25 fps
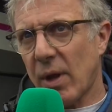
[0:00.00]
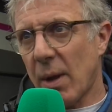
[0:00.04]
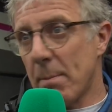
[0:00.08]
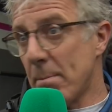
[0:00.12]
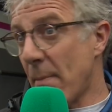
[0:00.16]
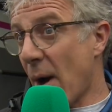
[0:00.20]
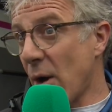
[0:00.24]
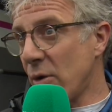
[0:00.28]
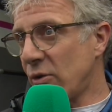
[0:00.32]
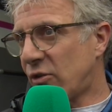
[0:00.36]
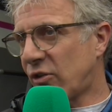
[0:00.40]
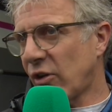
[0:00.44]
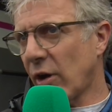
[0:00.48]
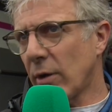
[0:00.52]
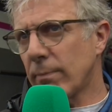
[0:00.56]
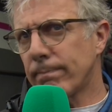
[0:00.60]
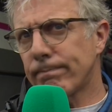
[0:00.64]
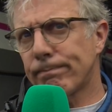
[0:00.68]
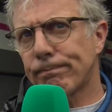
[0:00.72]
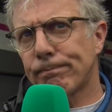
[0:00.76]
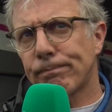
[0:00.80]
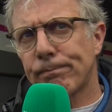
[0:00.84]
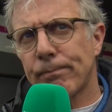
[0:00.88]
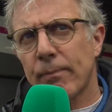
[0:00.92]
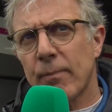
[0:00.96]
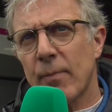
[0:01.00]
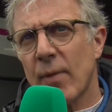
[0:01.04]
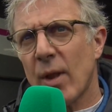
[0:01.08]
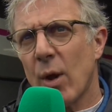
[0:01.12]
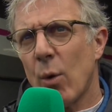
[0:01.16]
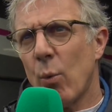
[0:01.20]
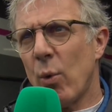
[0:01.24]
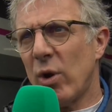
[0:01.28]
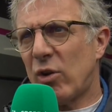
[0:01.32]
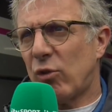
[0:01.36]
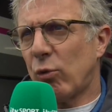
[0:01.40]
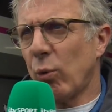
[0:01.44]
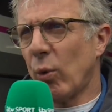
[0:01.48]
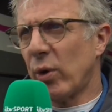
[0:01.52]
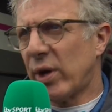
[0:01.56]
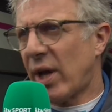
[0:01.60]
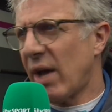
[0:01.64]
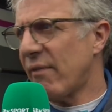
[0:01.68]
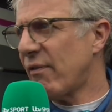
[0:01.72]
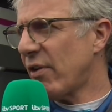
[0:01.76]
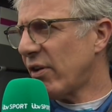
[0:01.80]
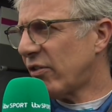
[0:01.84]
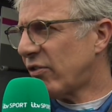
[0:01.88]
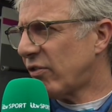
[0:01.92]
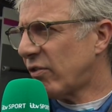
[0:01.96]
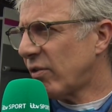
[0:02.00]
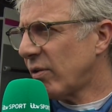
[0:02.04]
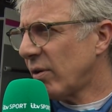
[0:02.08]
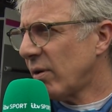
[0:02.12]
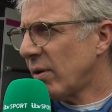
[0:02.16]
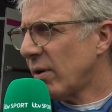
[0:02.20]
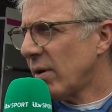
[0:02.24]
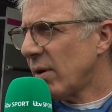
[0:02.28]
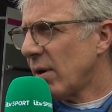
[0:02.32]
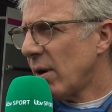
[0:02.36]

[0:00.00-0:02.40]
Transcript: motor, which will give us